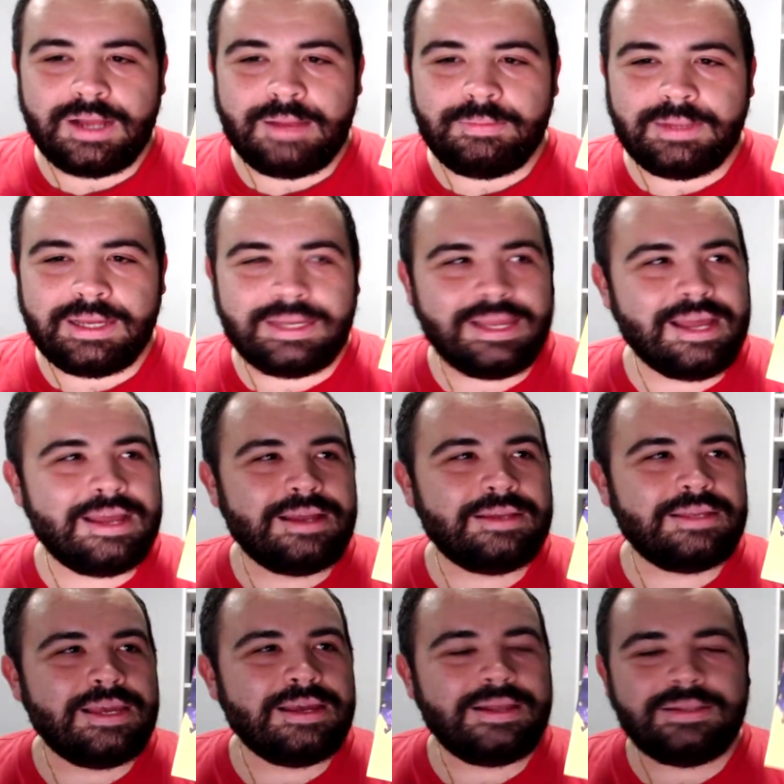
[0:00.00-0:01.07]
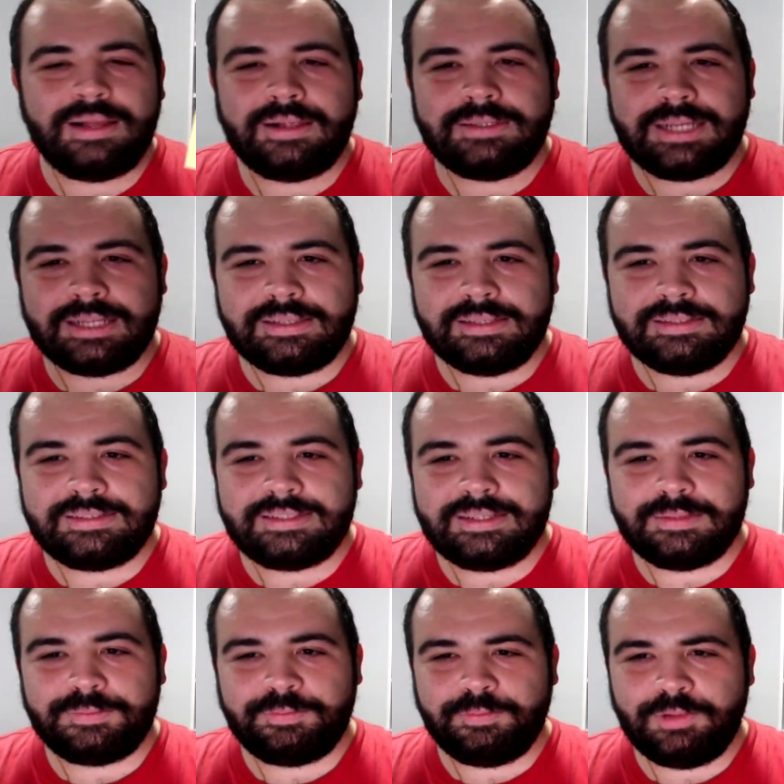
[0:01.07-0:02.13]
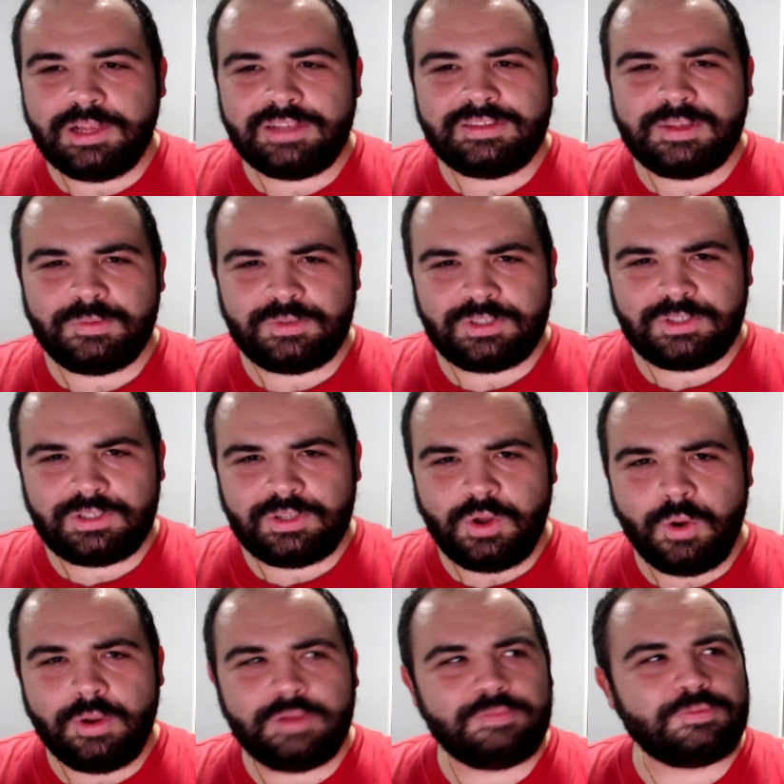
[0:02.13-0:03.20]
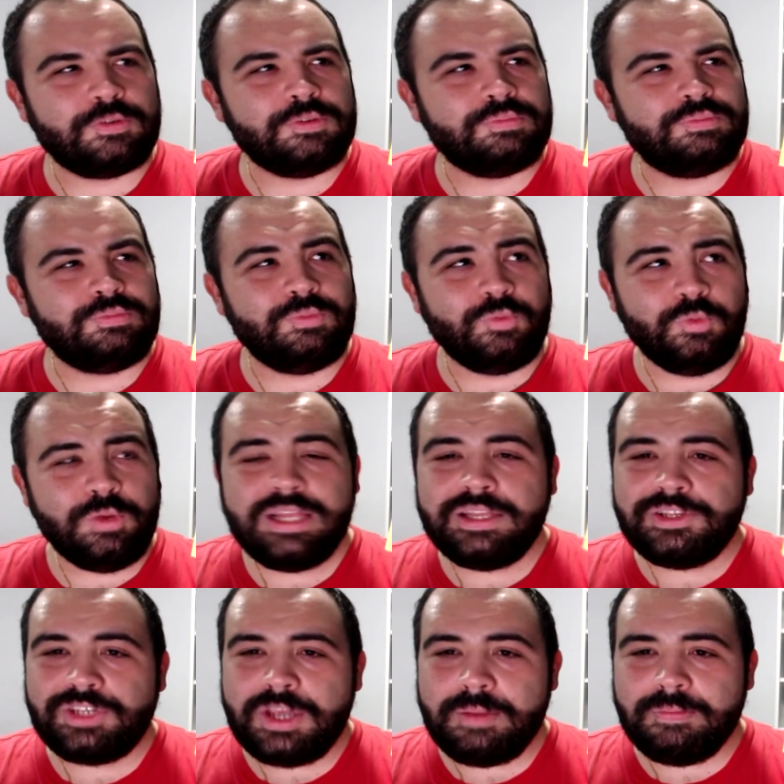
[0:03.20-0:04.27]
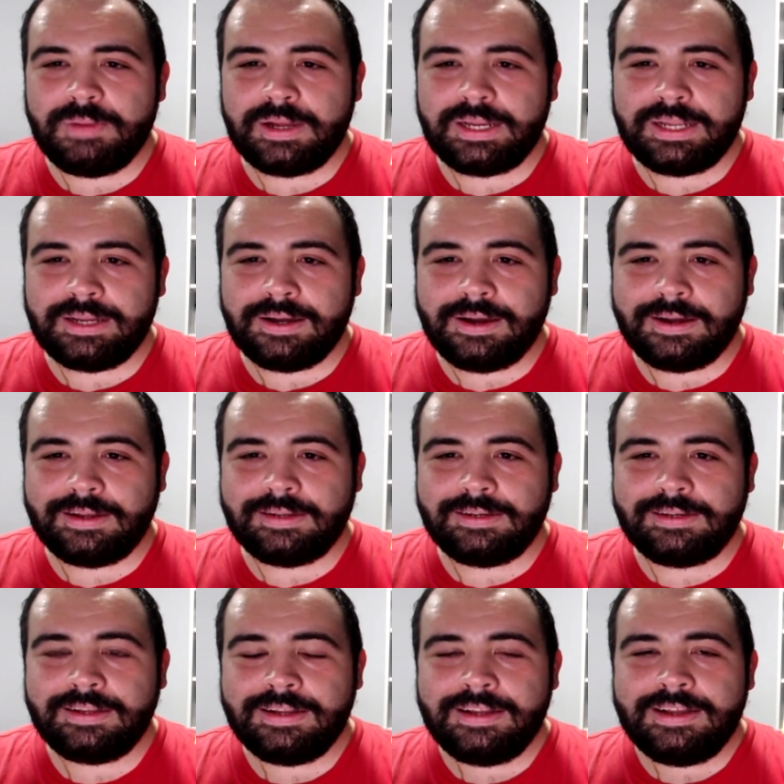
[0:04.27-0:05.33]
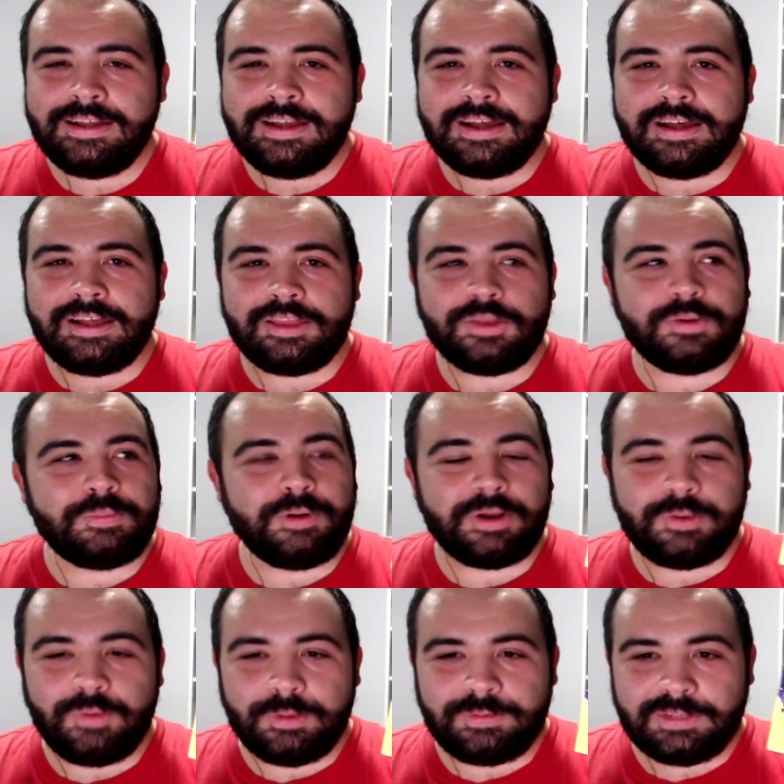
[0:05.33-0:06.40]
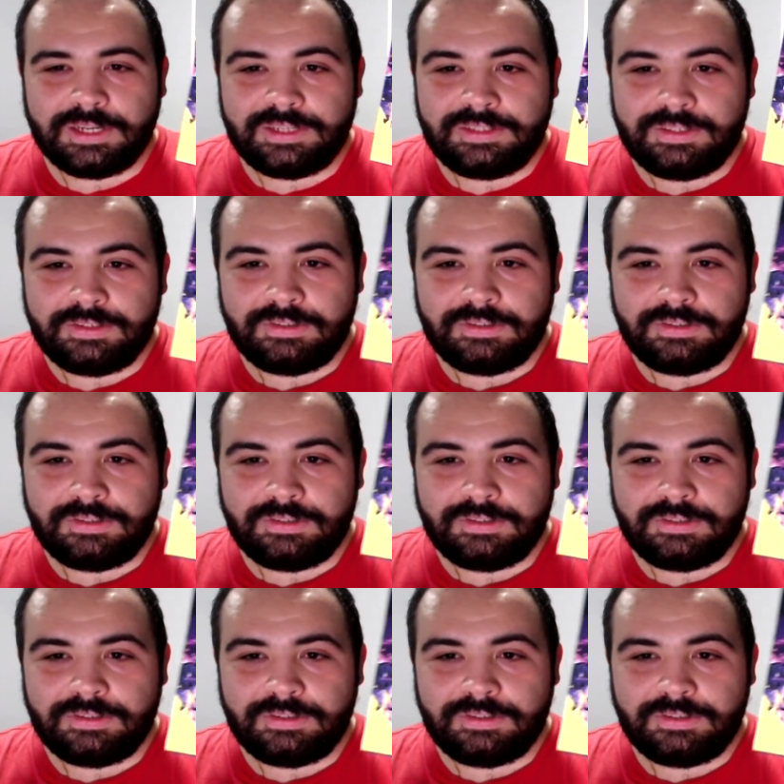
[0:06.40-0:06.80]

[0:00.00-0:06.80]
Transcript: I'm like, yeah, yeah, I'll, I'll get this. Uh, plus, it was going for really cheap money on uh, third-party websites.